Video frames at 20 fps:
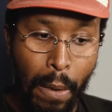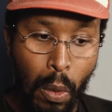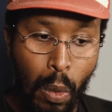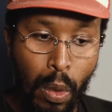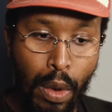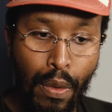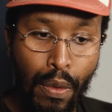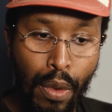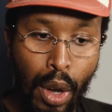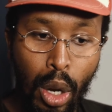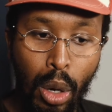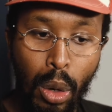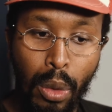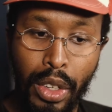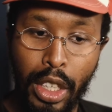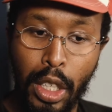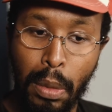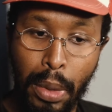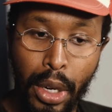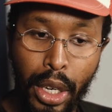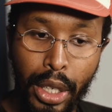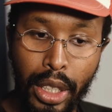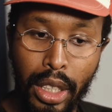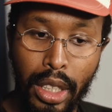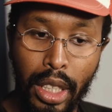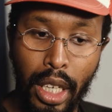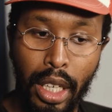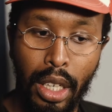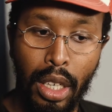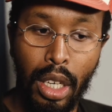we follow this
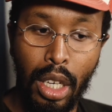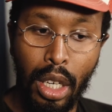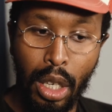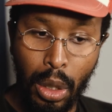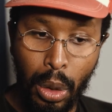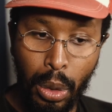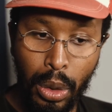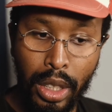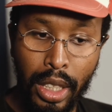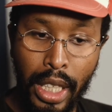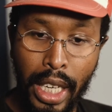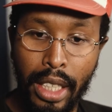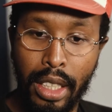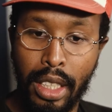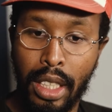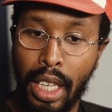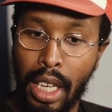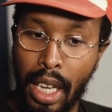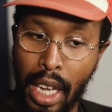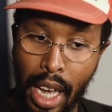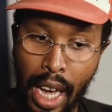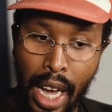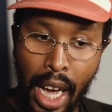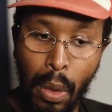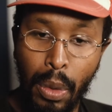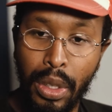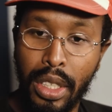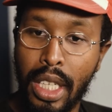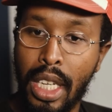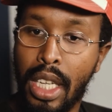person who says, I
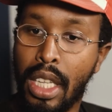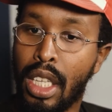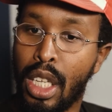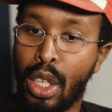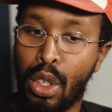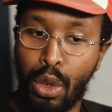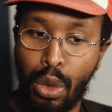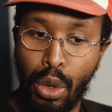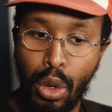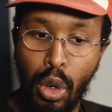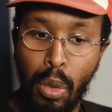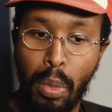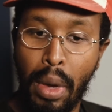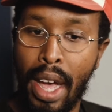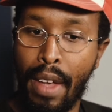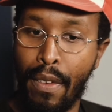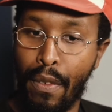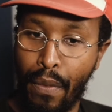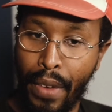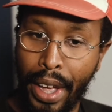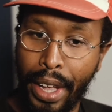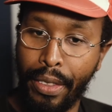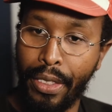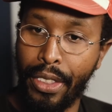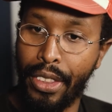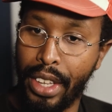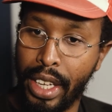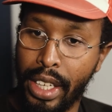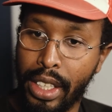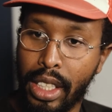was in this room, I felt
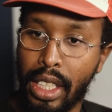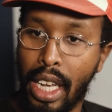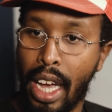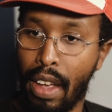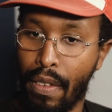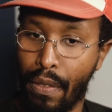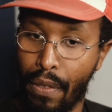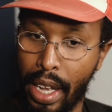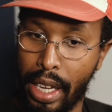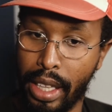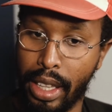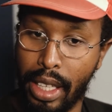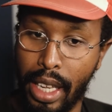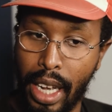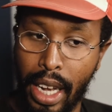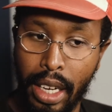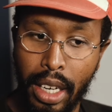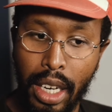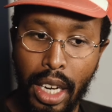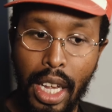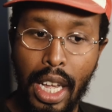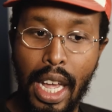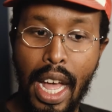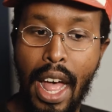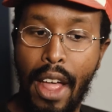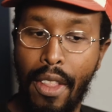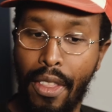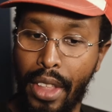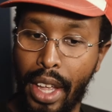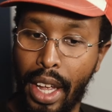this, I felt that.
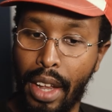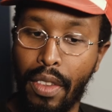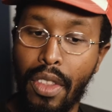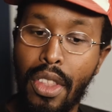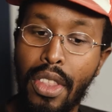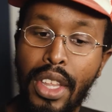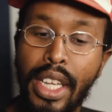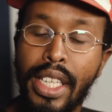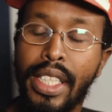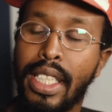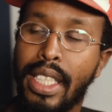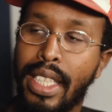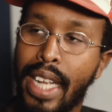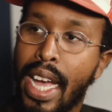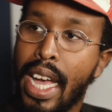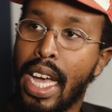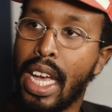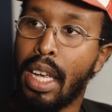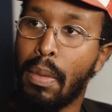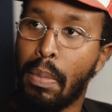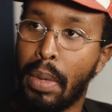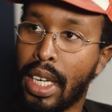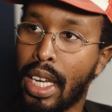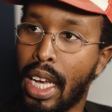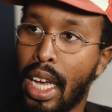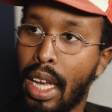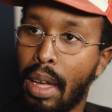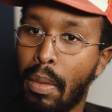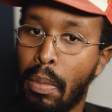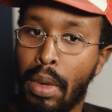And then this day
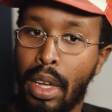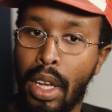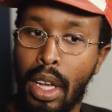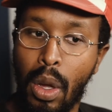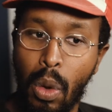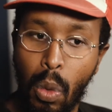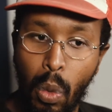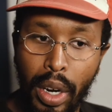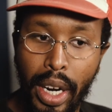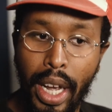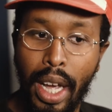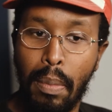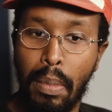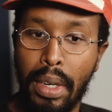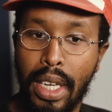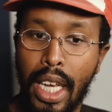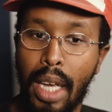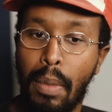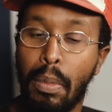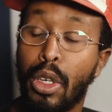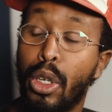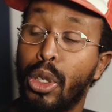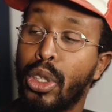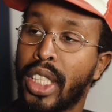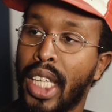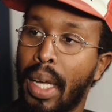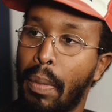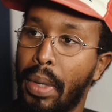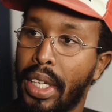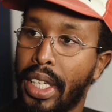became when I became
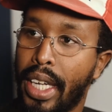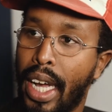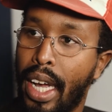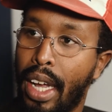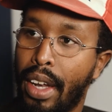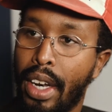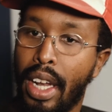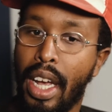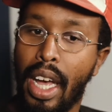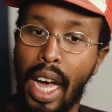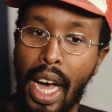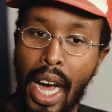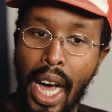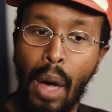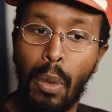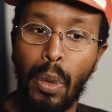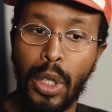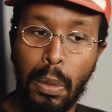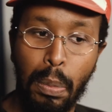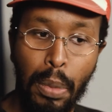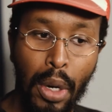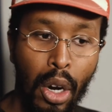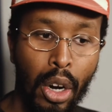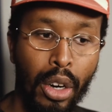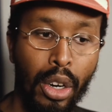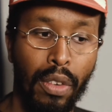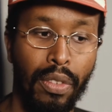Gustav Badin. I was part